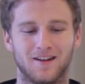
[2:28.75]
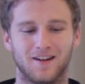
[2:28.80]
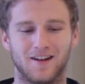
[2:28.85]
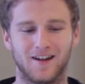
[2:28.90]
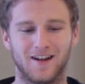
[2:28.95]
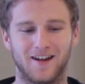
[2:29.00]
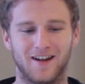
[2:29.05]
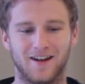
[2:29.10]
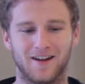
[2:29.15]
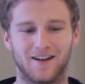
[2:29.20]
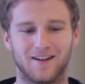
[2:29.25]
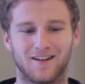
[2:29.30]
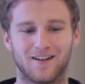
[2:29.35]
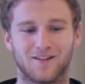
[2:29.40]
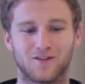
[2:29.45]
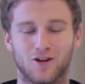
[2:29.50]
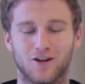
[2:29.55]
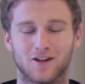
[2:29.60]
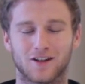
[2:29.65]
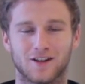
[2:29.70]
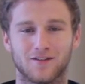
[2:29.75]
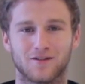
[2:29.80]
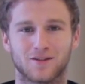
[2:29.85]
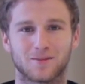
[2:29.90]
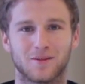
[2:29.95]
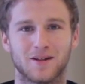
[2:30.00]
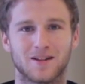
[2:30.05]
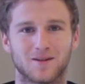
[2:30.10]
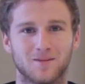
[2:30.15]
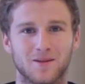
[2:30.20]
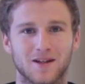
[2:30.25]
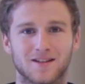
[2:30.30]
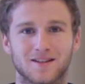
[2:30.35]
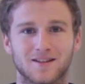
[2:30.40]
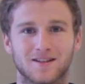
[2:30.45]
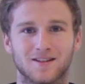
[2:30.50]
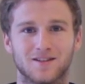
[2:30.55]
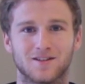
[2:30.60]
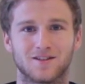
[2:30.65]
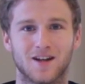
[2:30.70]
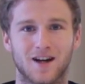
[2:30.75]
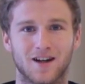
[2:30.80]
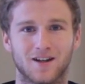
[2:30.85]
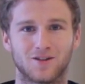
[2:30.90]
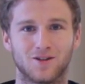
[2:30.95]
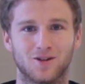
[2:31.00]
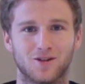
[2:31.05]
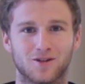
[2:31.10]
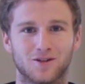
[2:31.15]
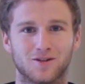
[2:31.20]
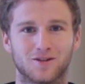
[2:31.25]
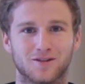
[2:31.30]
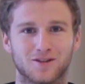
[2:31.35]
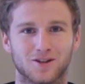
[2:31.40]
Uh, I've got to give a special mention to Jack Lord